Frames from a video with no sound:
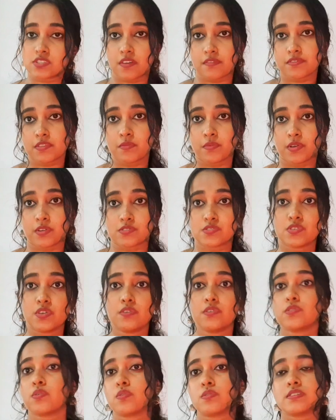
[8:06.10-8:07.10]
of the work, so
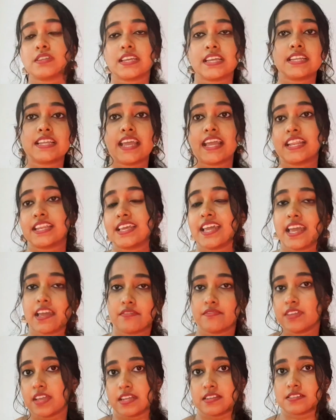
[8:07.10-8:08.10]
you don't need any
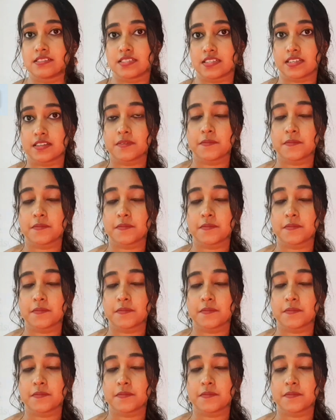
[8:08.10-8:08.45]
heavy editing.